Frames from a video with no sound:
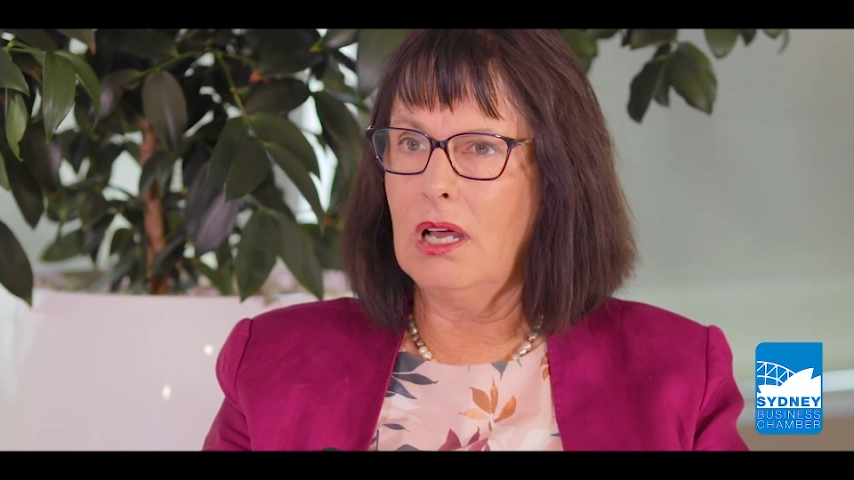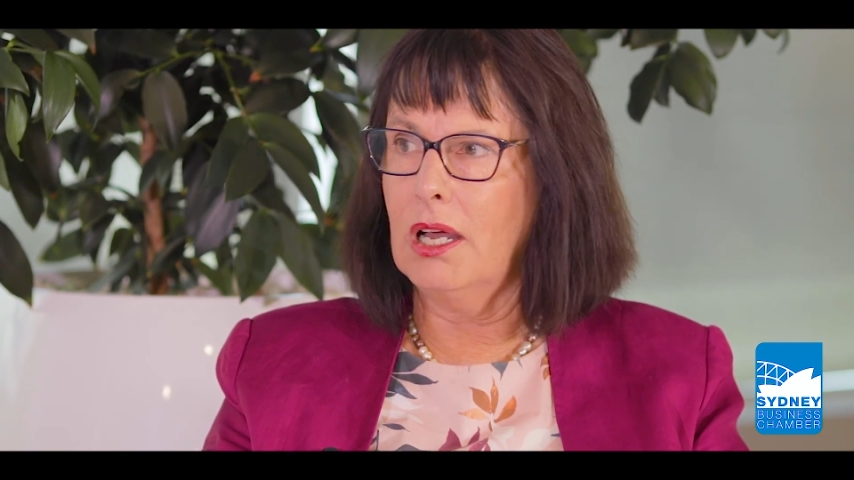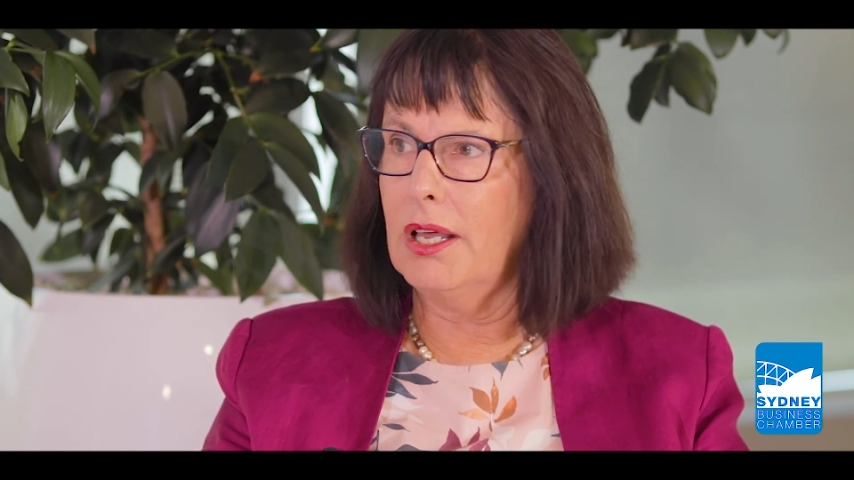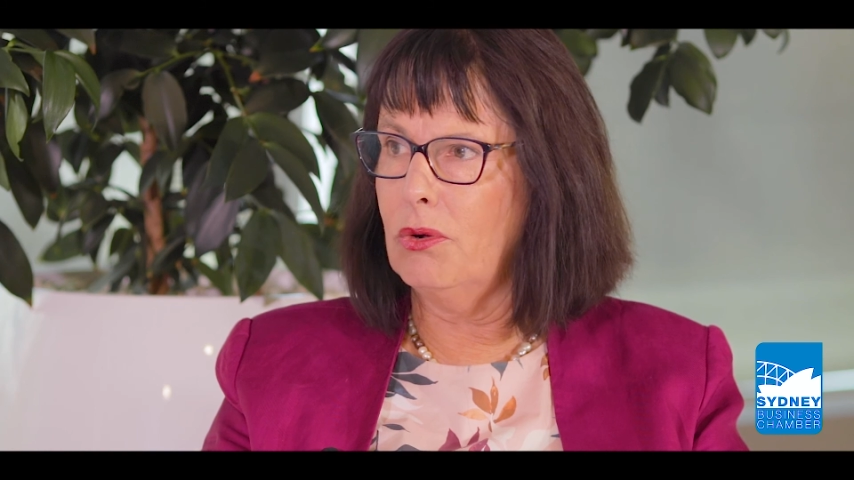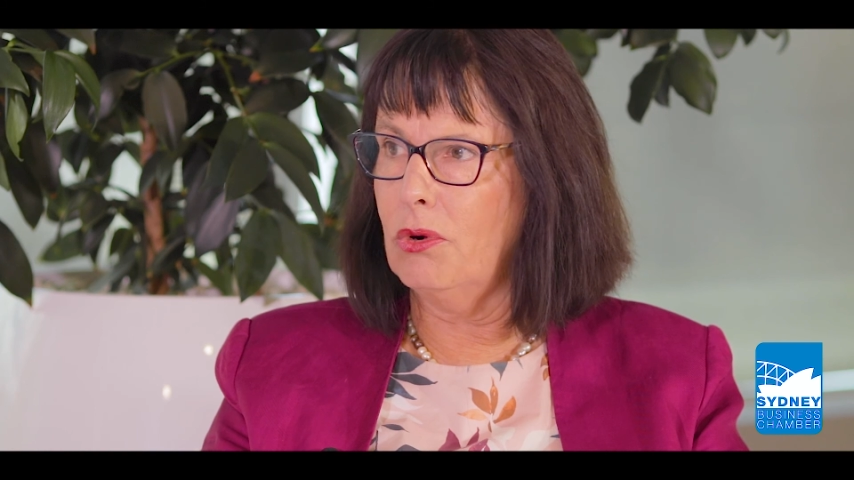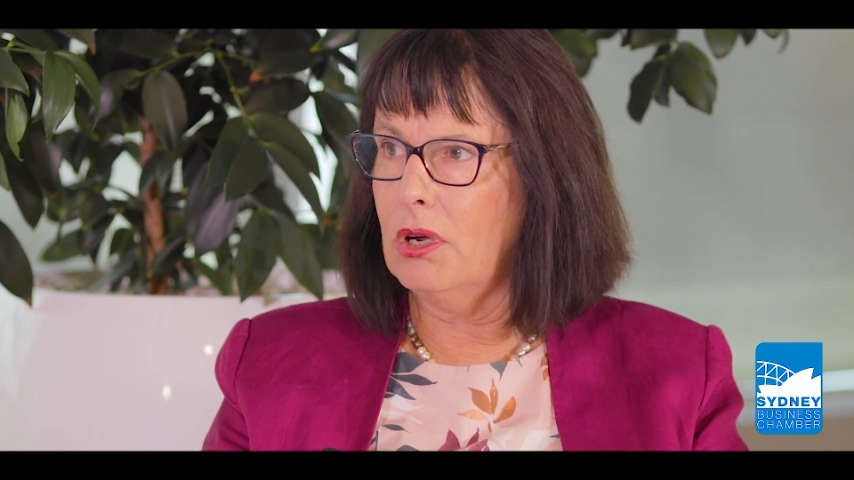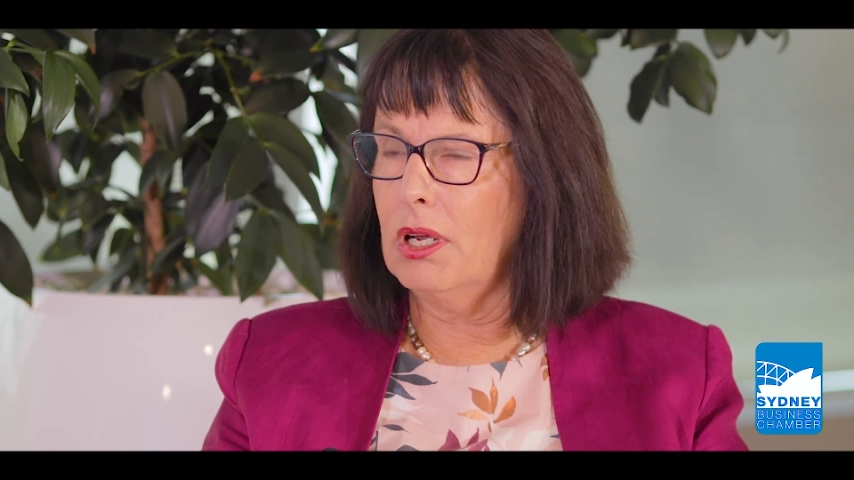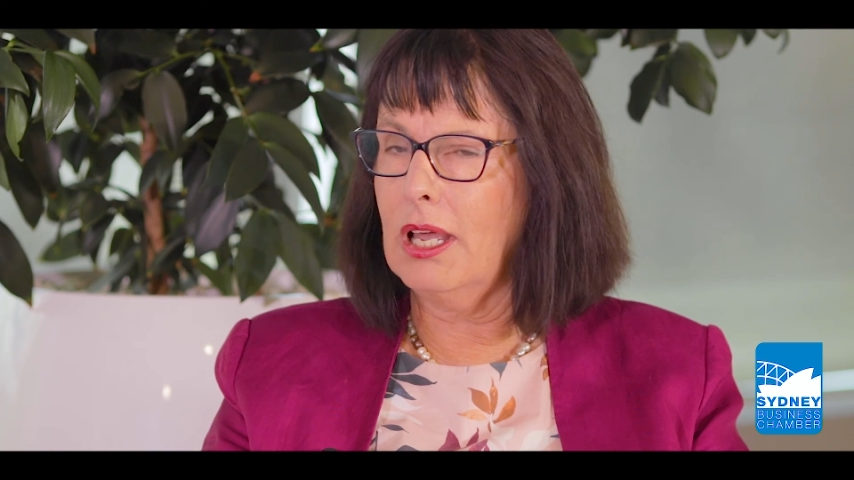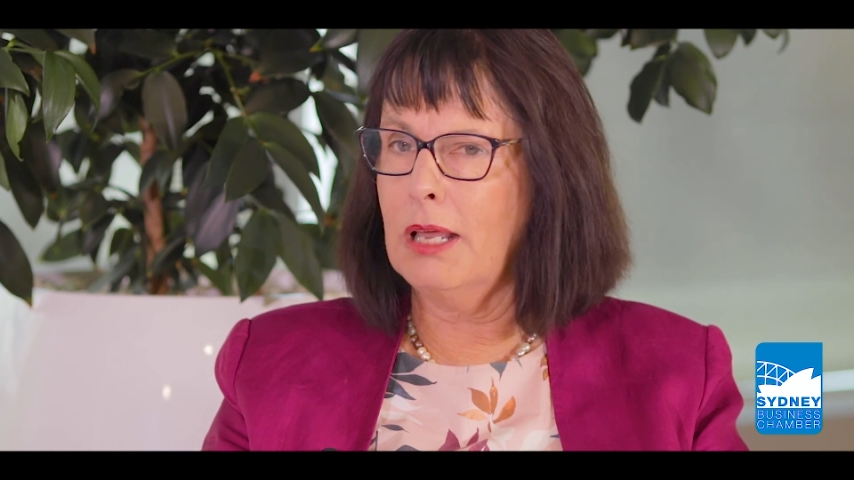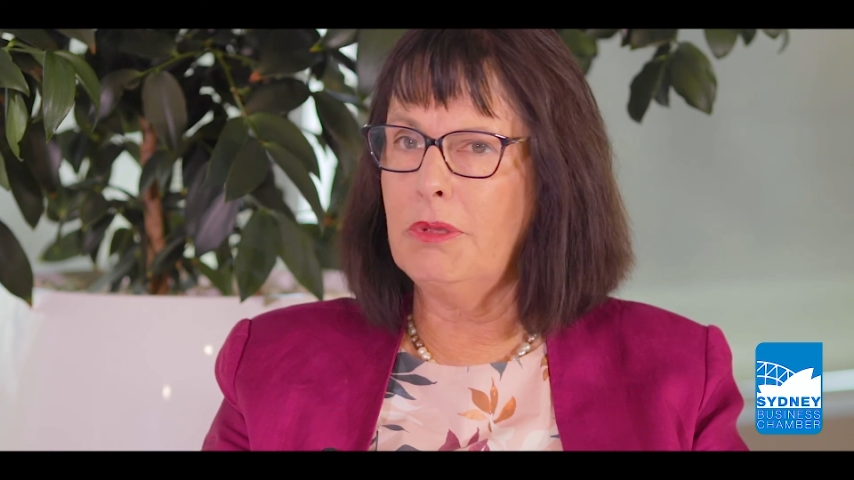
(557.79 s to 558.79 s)
iron
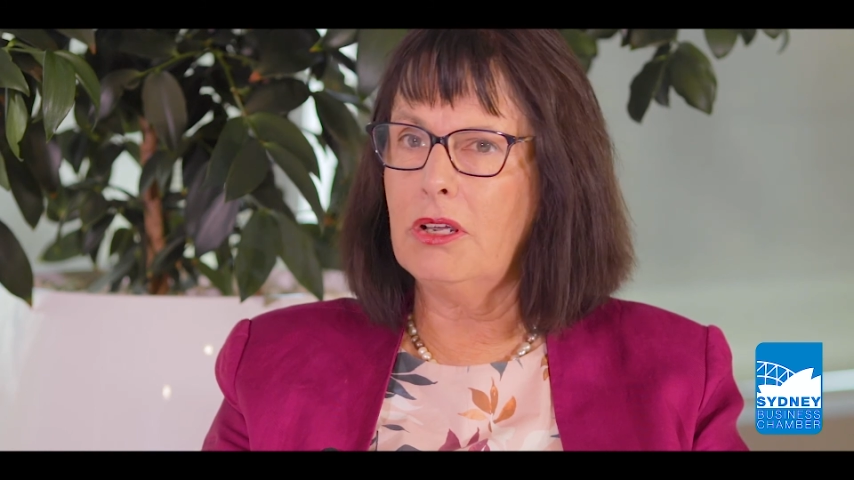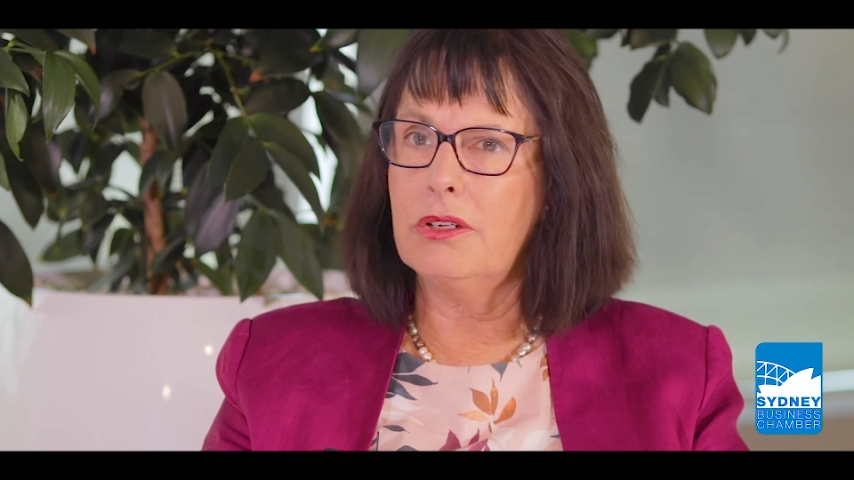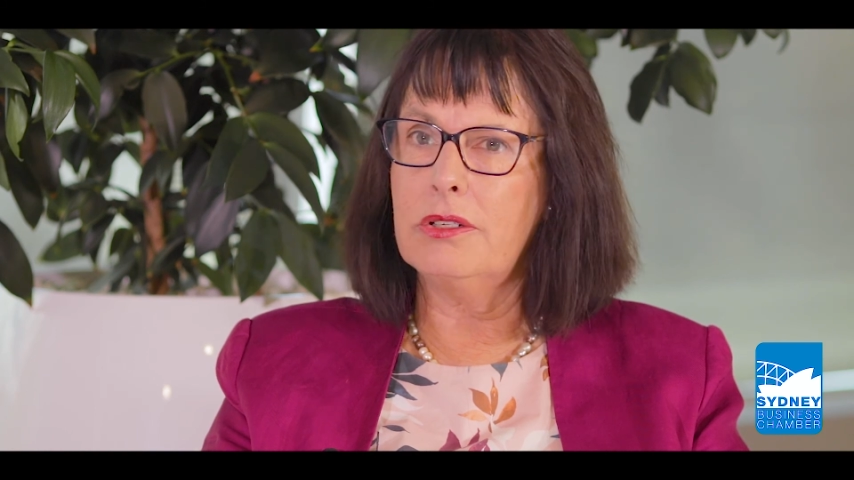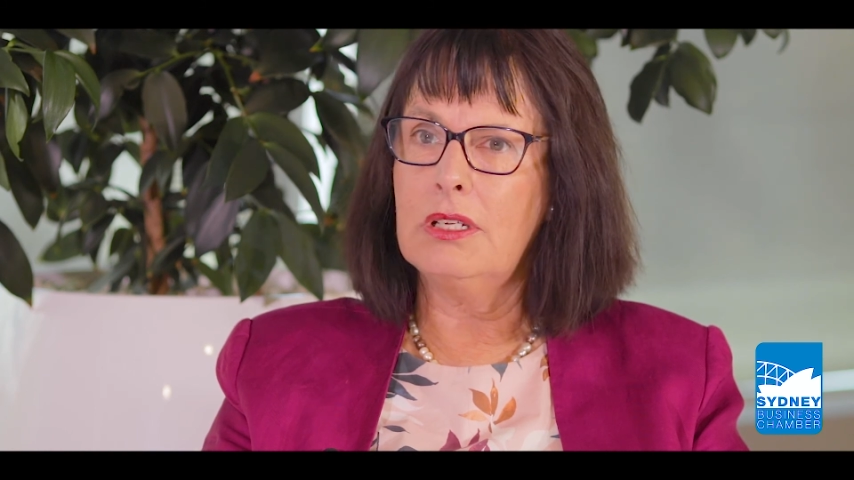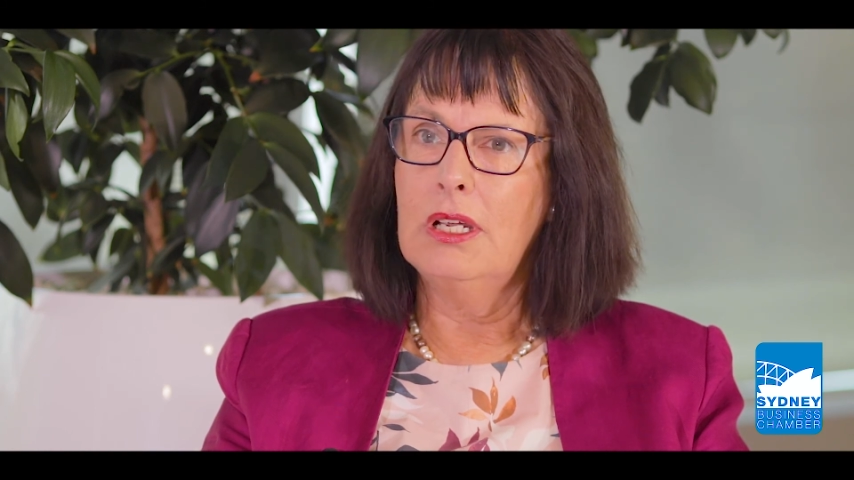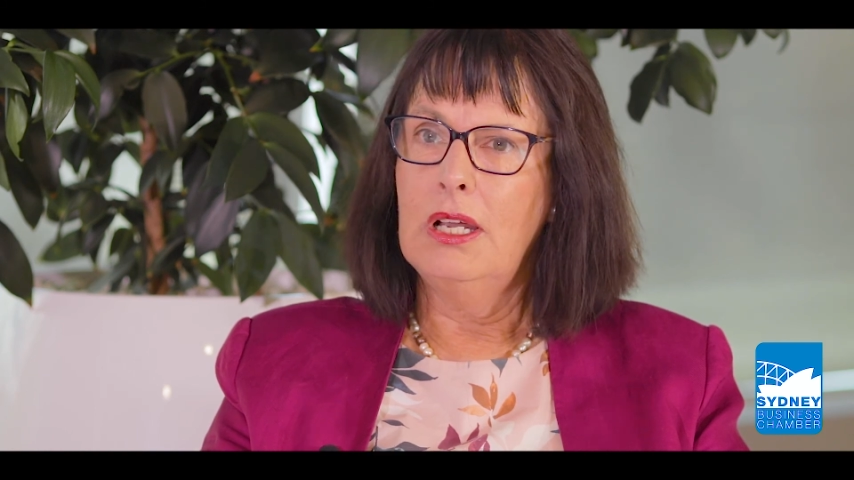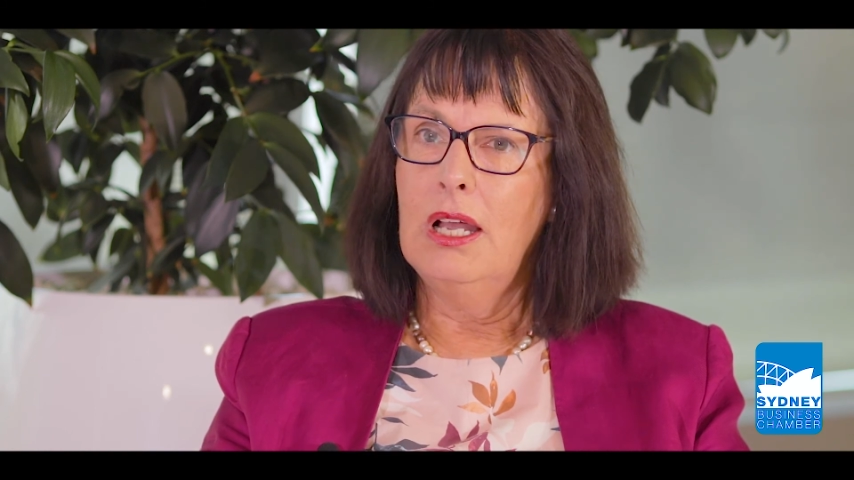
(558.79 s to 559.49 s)
ore, and because